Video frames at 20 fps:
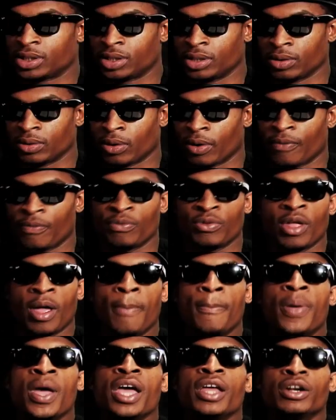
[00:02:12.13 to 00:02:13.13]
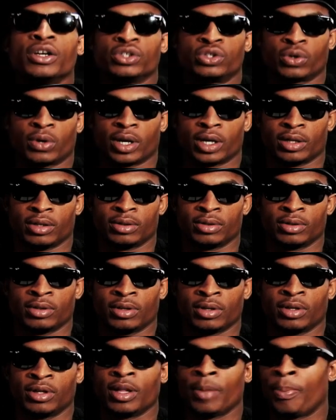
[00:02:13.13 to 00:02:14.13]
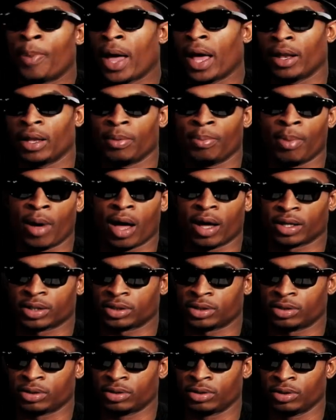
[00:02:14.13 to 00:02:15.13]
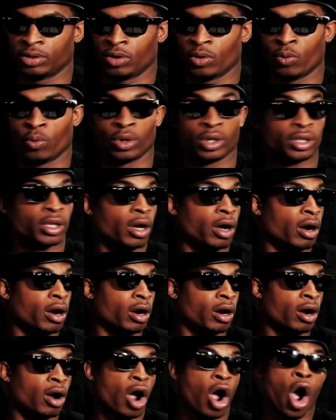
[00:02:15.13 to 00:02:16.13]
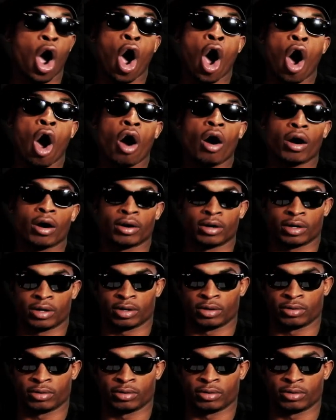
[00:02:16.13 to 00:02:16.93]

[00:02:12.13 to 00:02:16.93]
to penetrate the ballot box with our hard,